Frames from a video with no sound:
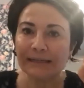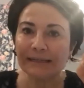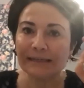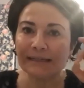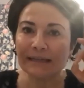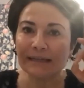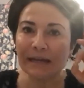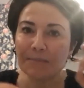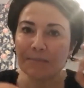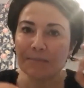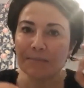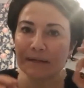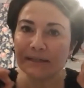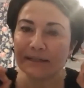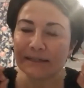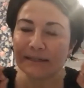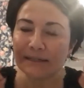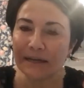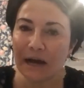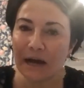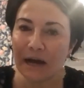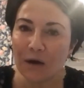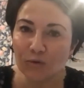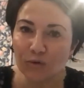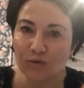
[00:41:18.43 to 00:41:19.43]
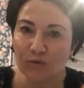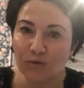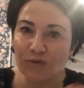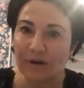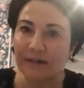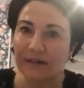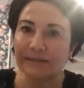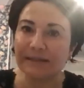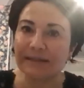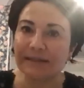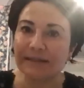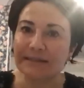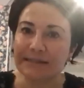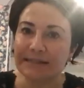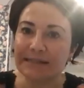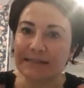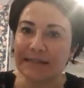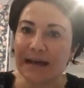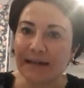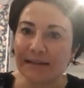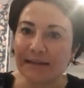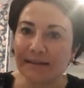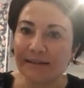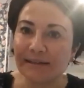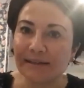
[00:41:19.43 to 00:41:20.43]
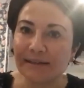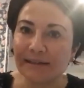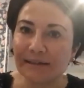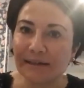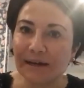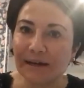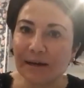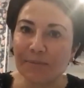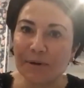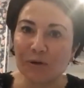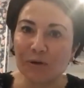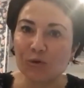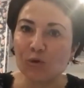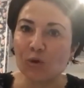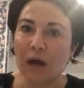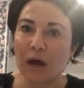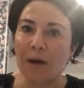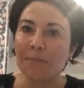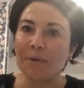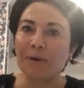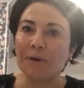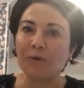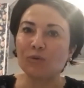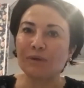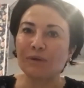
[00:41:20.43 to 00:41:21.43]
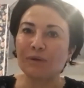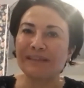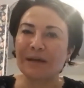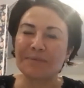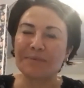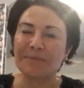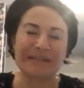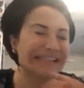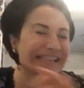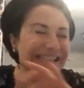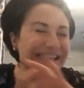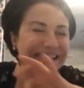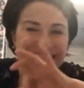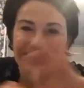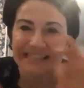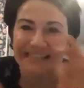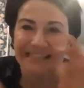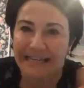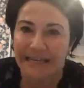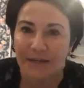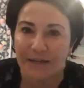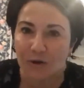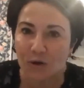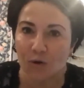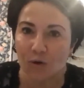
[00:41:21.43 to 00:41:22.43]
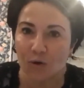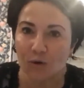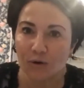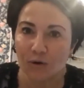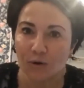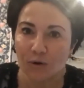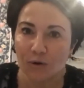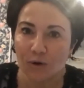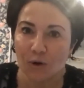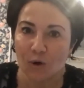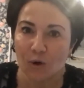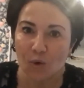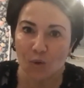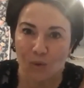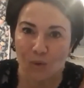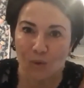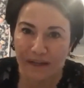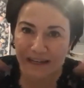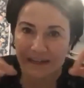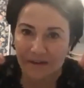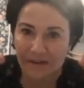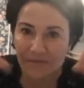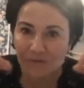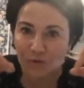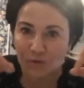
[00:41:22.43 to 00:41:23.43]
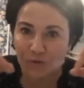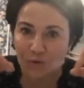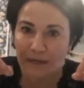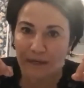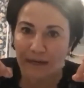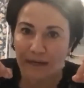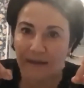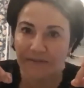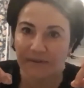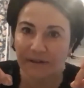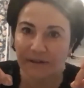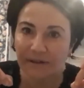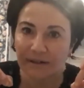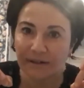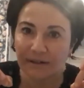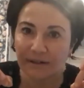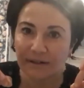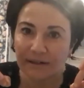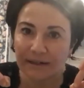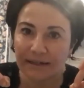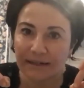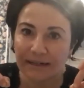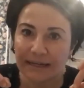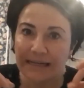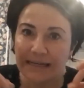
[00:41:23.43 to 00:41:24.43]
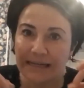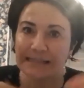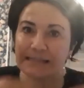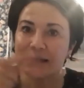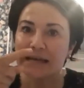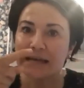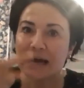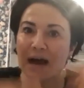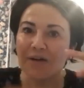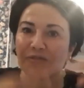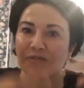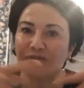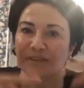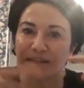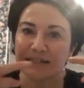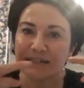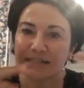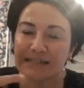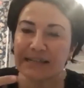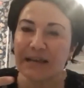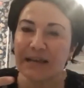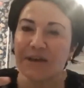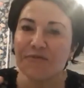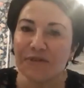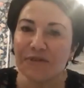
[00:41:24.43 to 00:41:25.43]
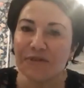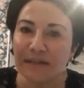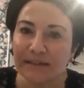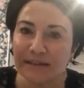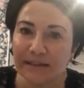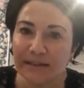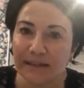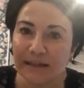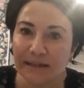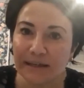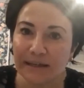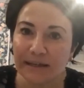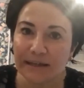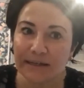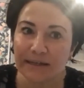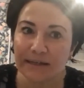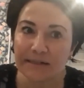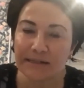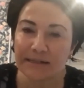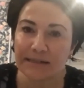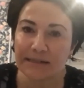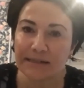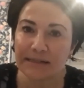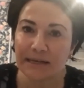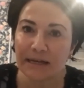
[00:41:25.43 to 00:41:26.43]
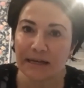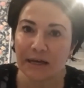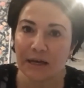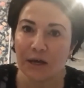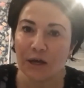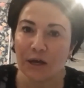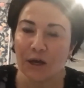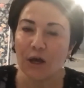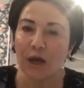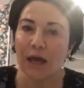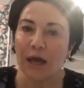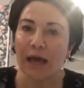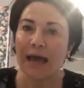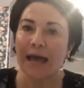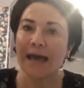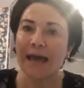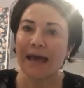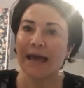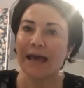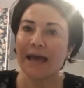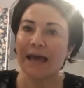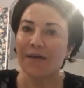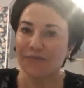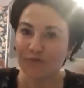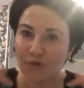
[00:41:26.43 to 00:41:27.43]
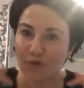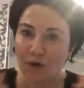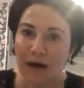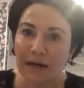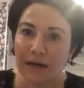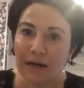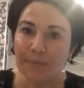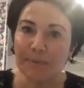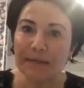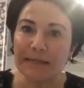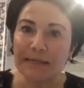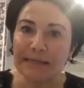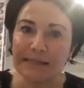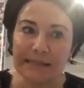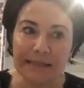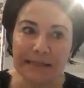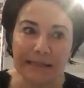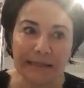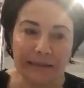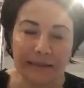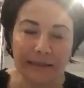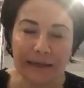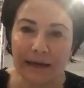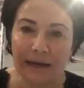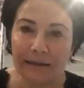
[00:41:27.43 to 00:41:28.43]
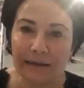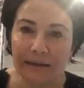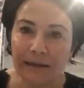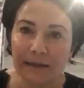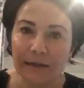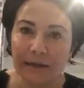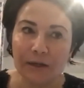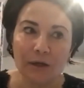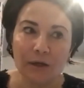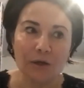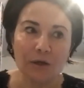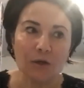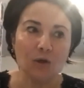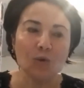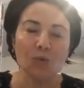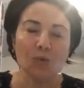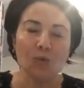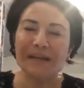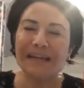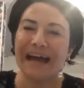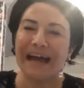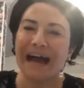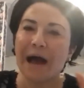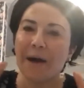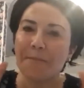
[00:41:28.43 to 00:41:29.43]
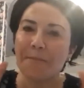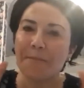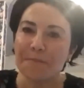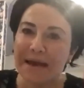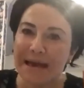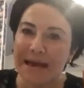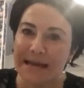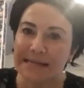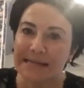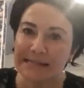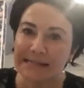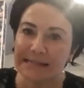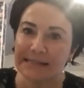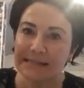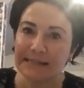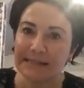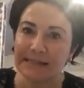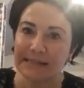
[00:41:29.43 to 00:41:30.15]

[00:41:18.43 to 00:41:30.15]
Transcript: common ground of understanding about what happens. Zero. We live together. After 70 years, if you are a Palestinian, you will be amazed